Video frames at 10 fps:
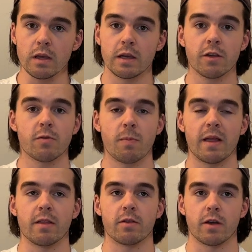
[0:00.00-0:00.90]
he has
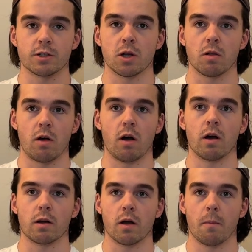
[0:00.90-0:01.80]
spent such a
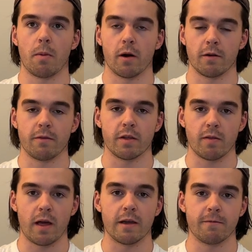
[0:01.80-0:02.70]
long part of his
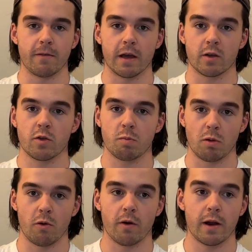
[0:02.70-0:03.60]
life
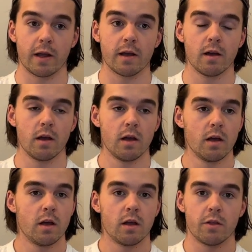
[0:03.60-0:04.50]
exploring
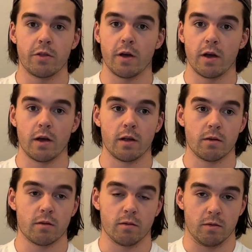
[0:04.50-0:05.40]
the
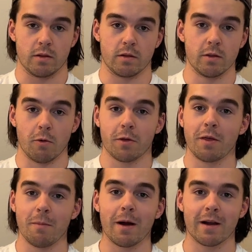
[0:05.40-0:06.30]
North
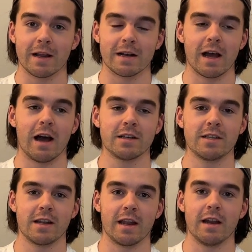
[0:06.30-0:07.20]
American
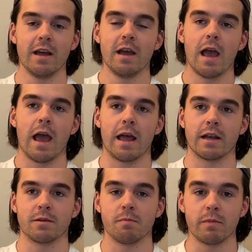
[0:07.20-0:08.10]
continent
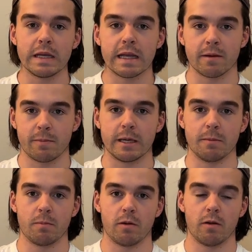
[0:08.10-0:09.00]
and meeting
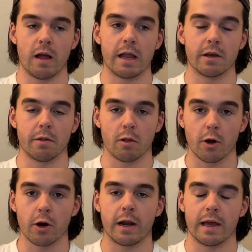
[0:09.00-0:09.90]
people and
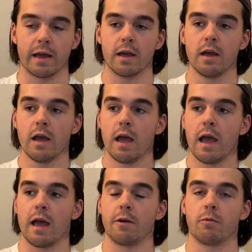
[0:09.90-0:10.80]
learning
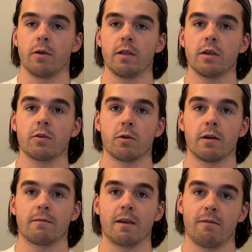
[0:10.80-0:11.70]
and really sort
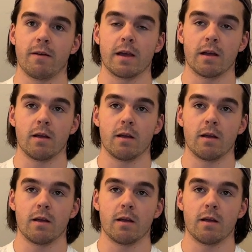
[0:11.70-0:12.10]
of giving